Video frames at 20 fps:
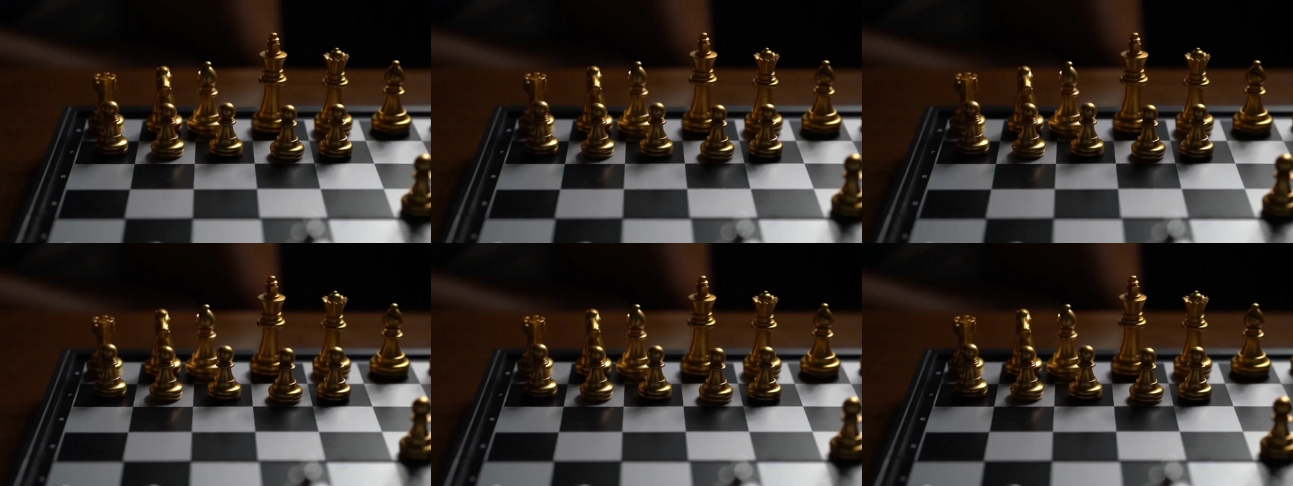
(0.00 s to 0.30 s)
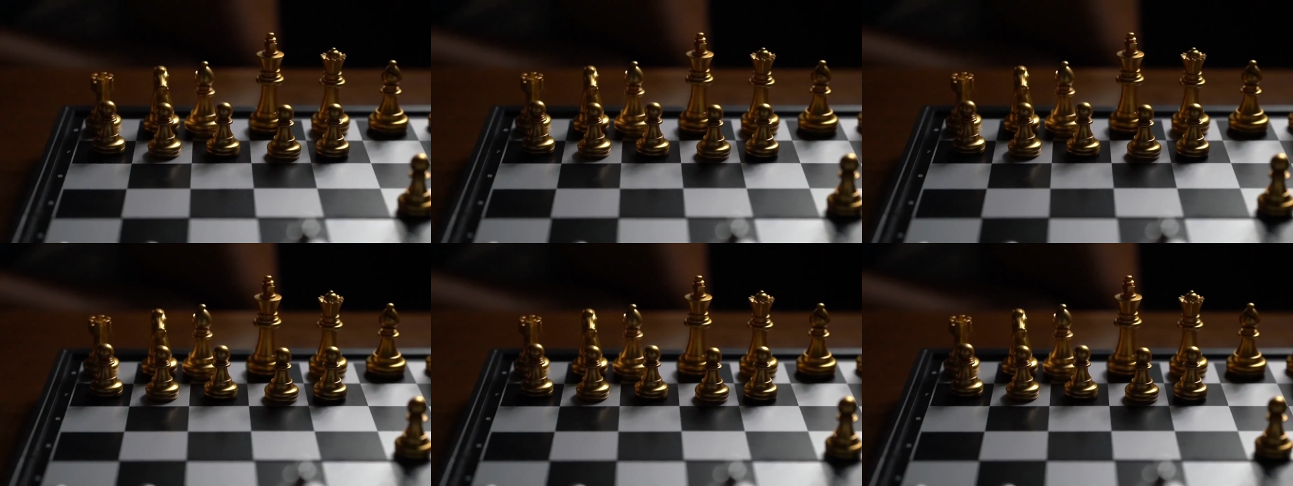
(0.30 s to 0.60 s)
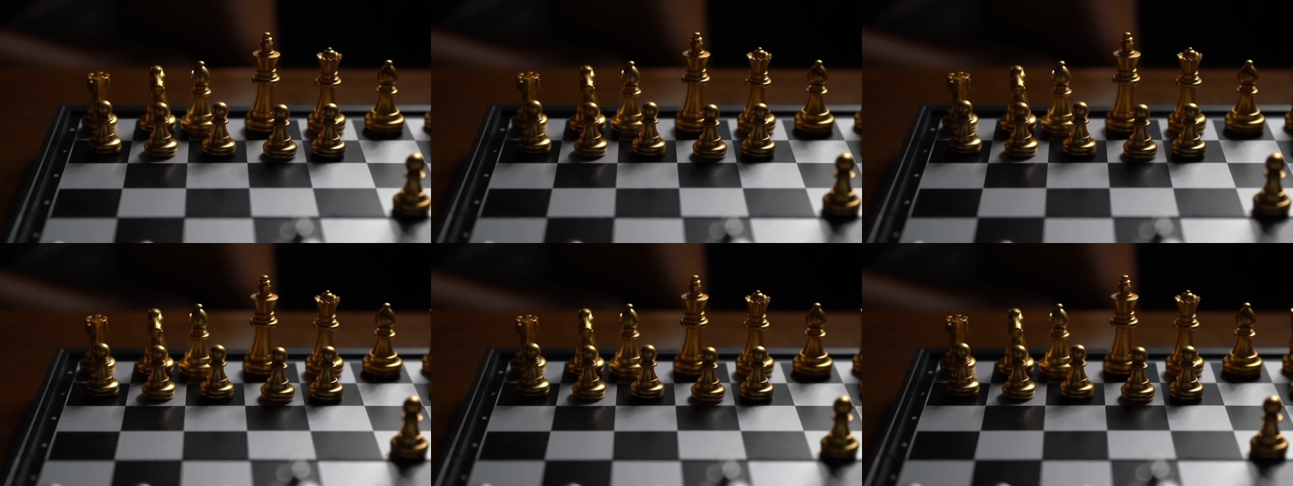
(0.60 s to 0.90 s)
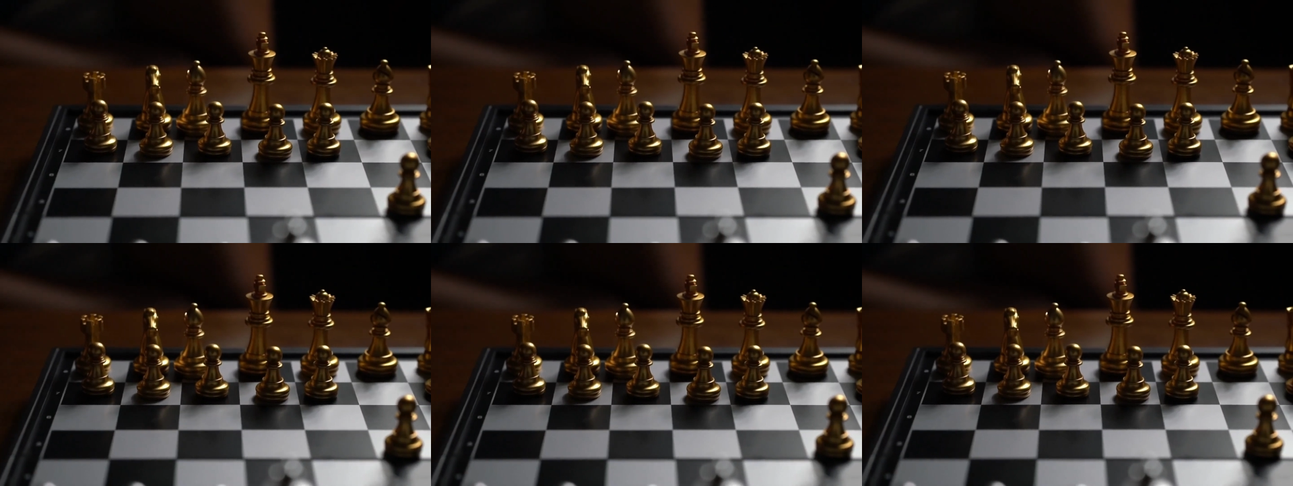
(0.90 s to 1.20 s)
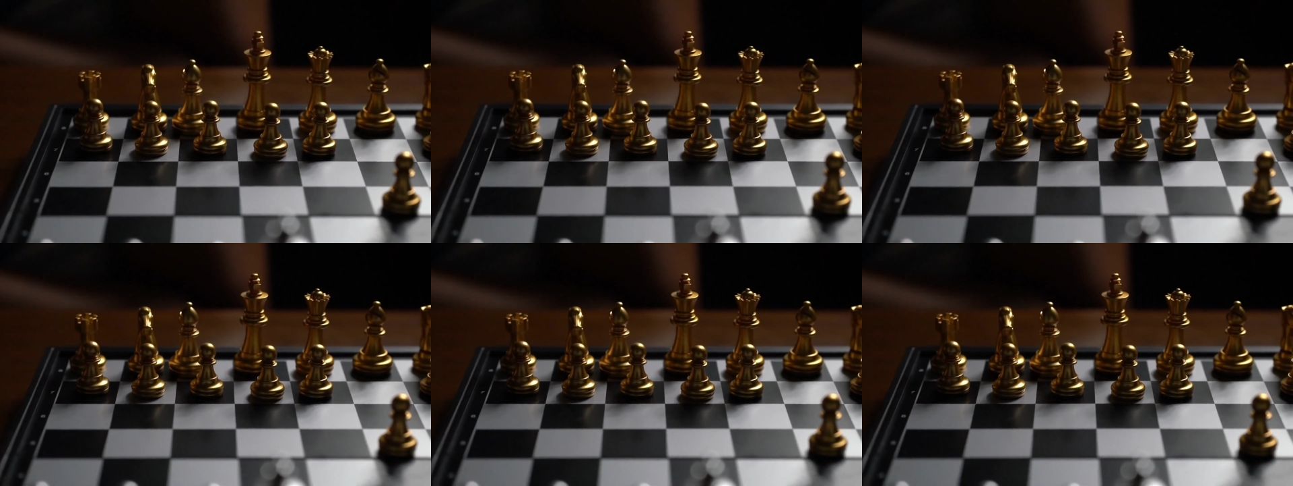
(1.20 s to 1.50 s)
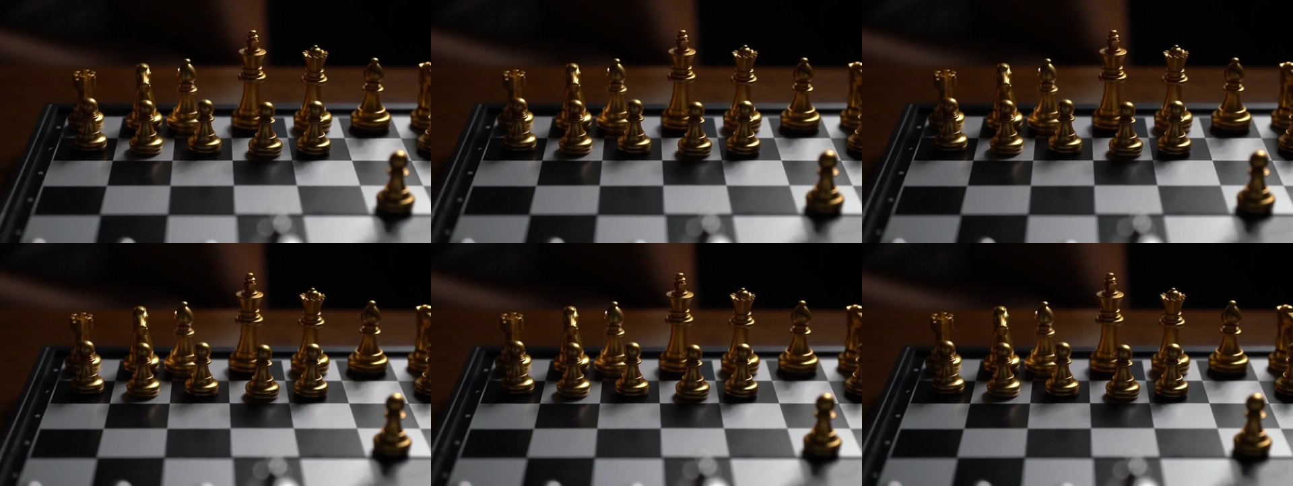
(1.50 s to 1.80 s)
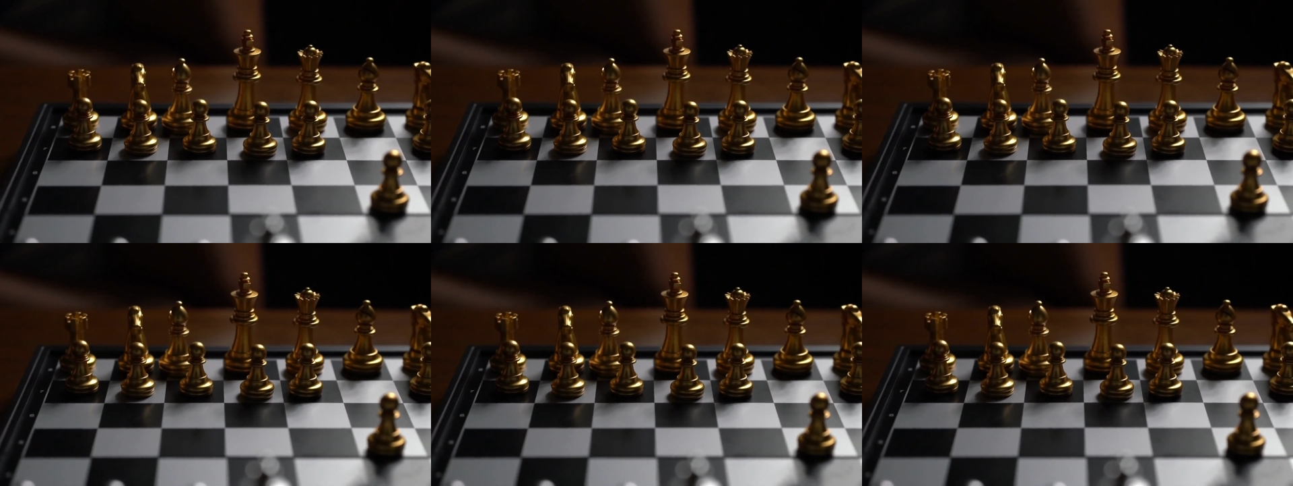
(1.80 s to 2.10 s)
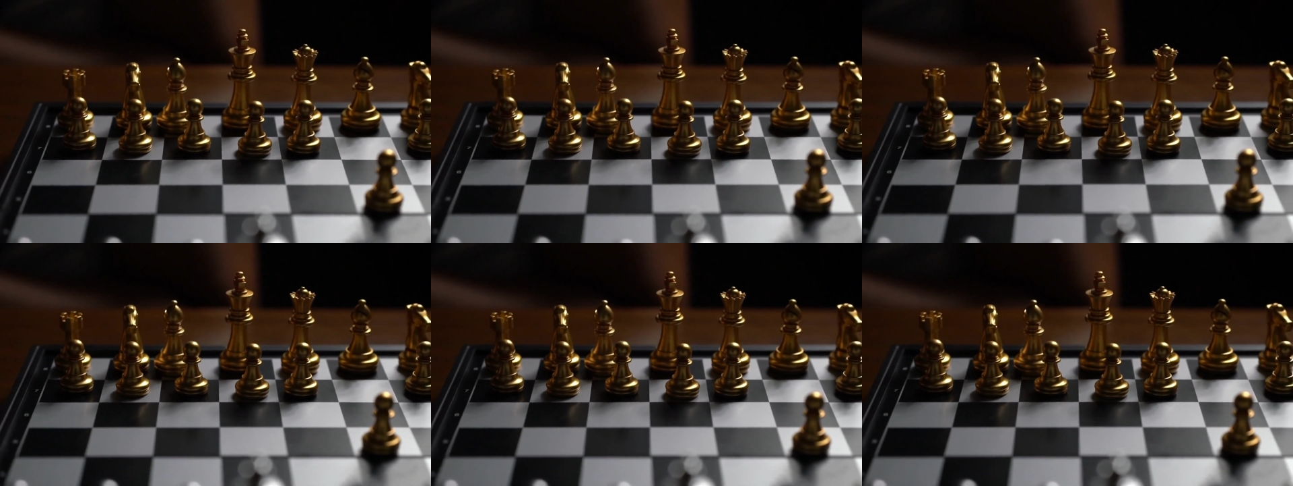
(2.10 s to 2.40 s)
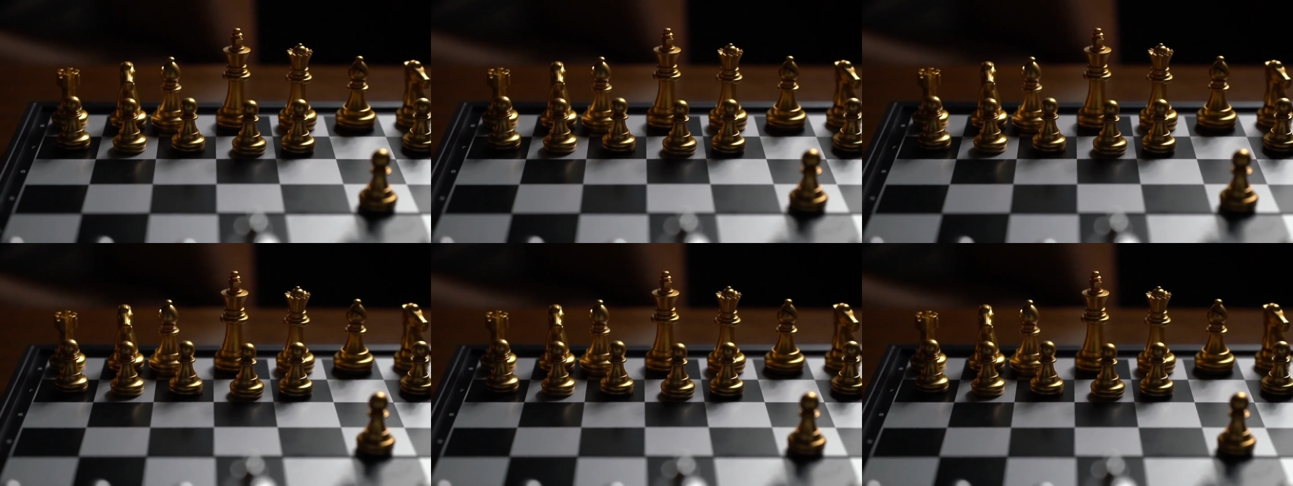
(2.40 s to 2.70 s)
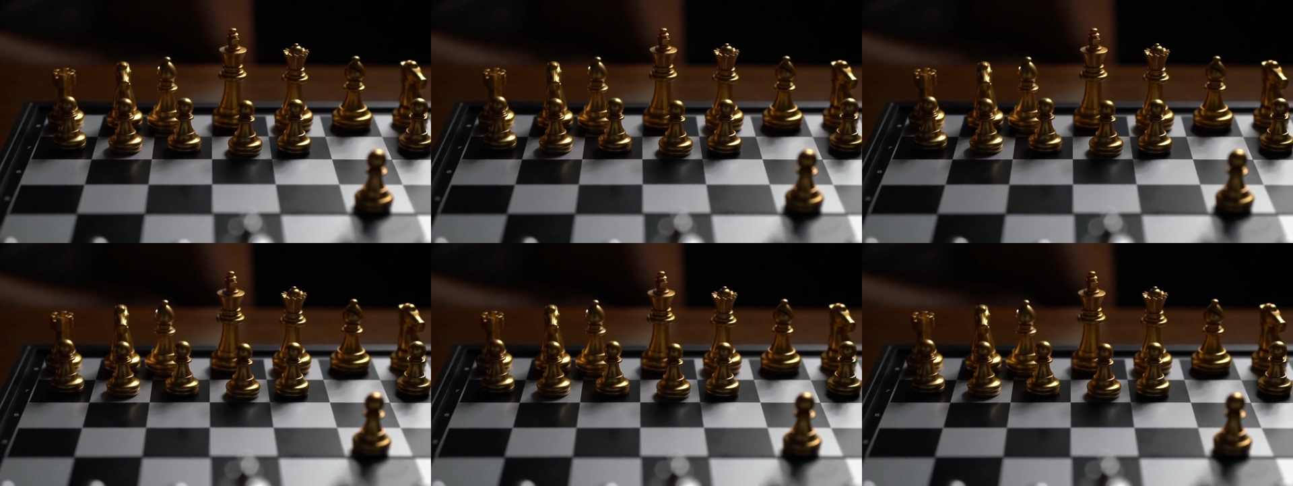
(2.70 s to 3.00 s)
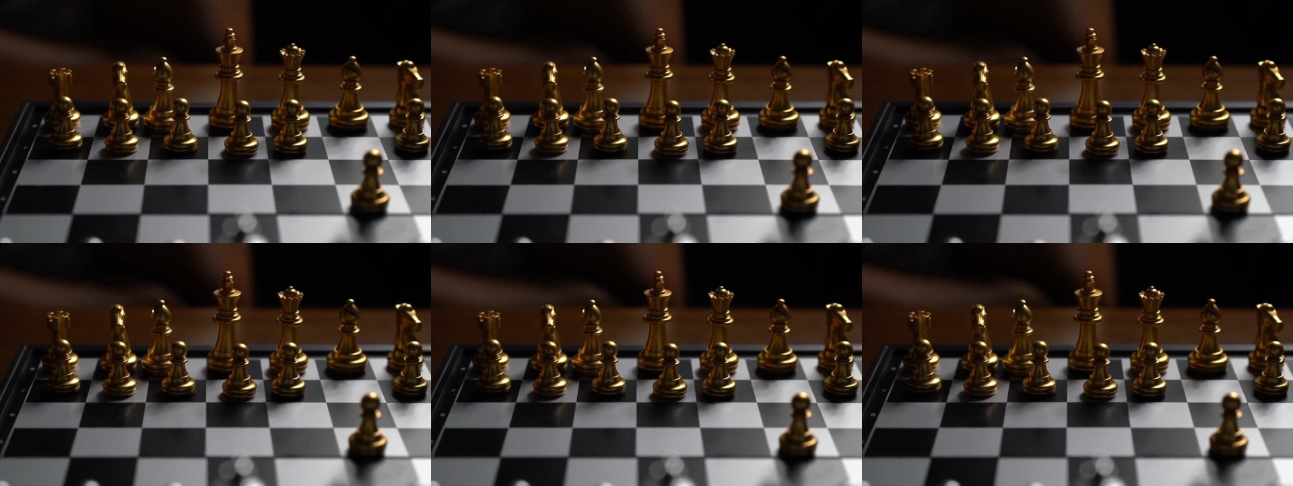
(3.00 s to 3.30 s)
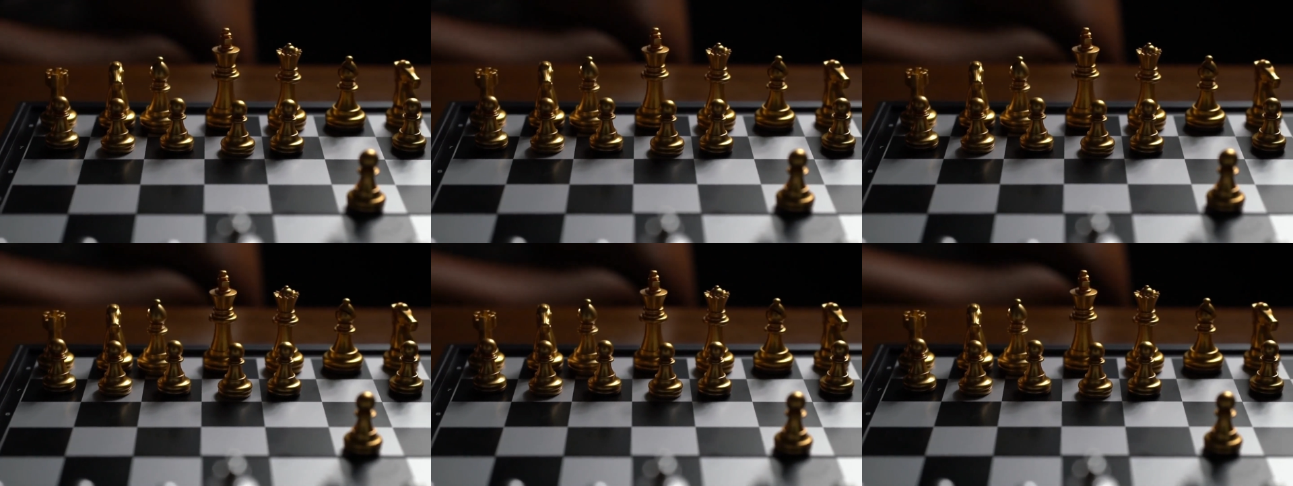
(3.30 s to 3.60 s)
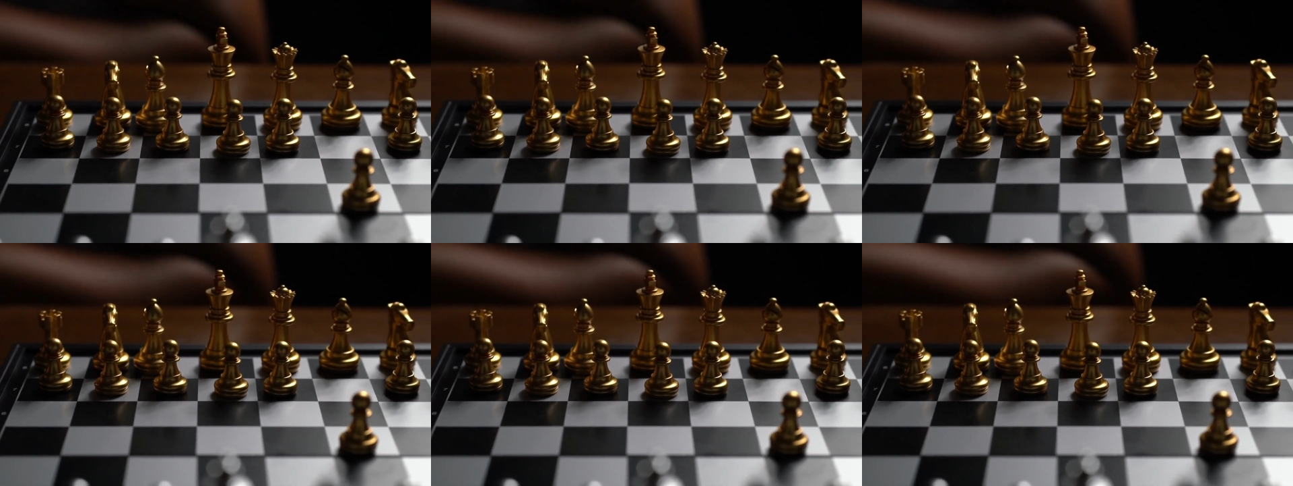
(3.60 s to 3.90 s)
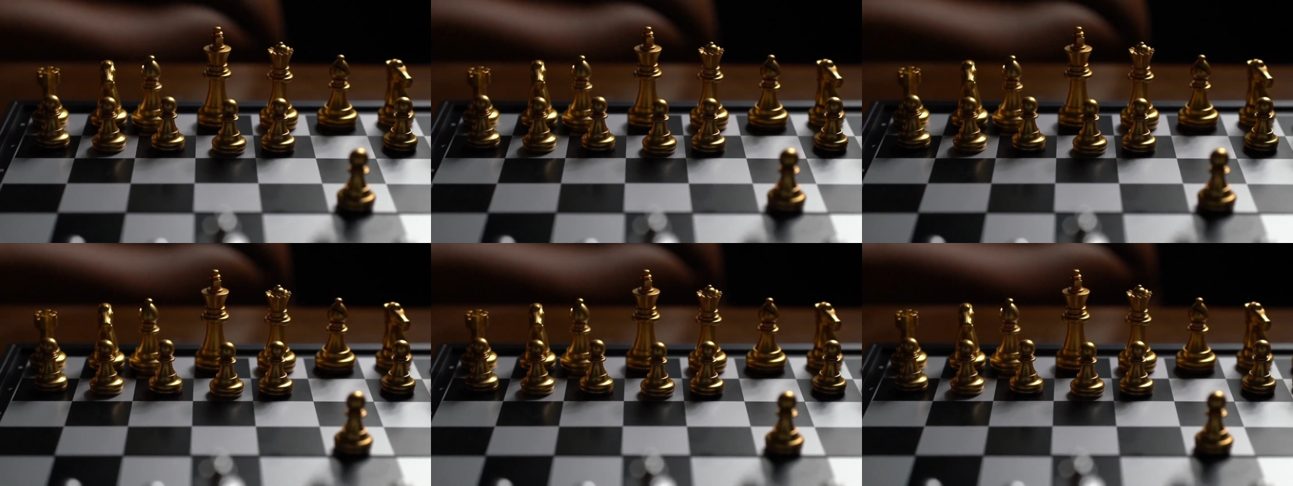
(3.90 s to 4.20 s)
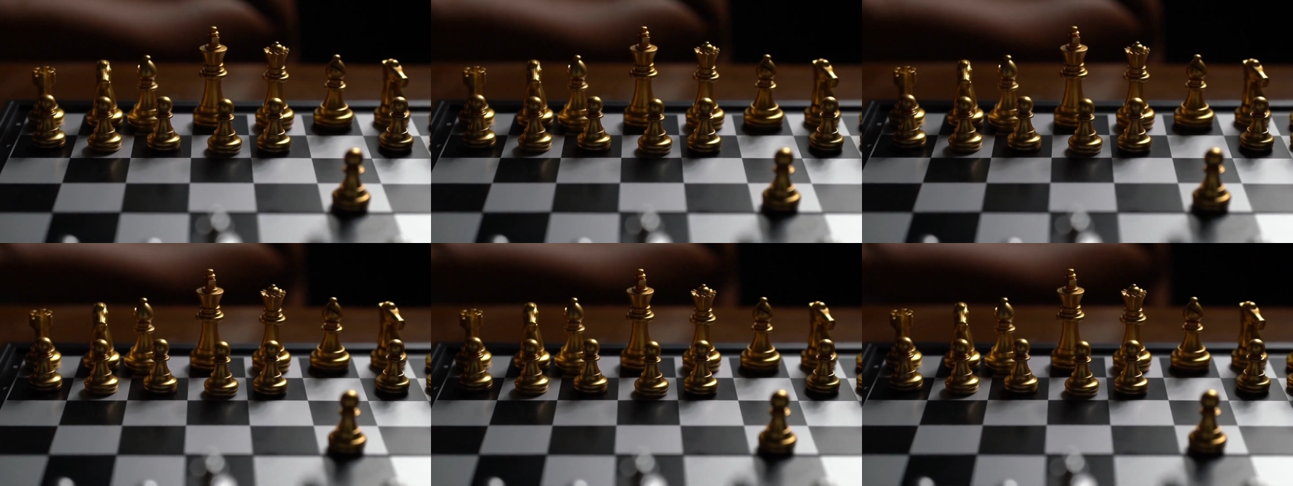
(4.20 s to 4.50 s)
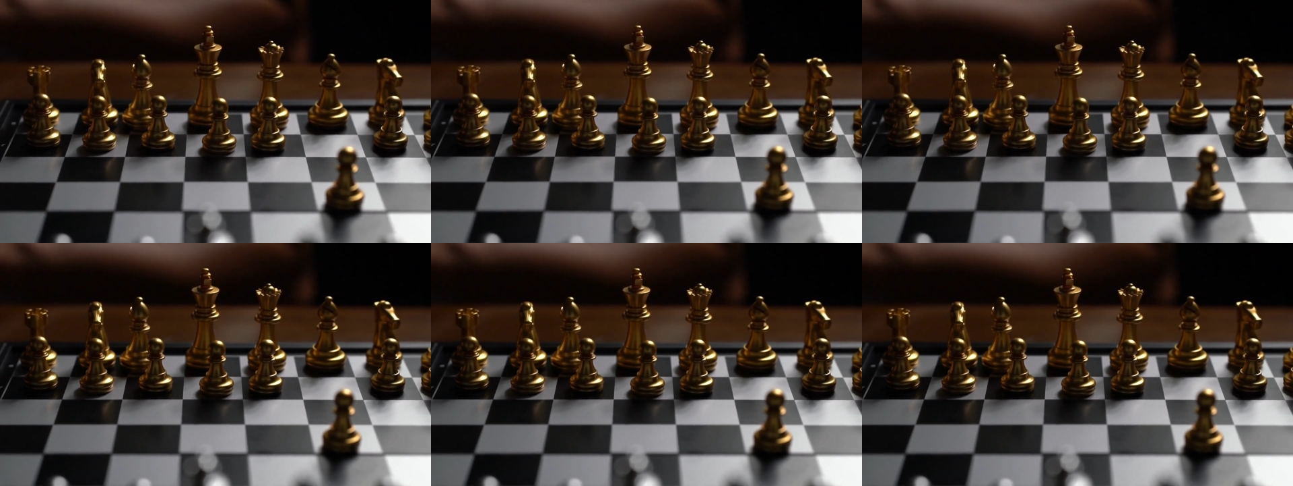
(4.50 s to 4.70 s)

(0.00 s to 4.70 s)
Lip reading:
Nobody's mouth can be seen.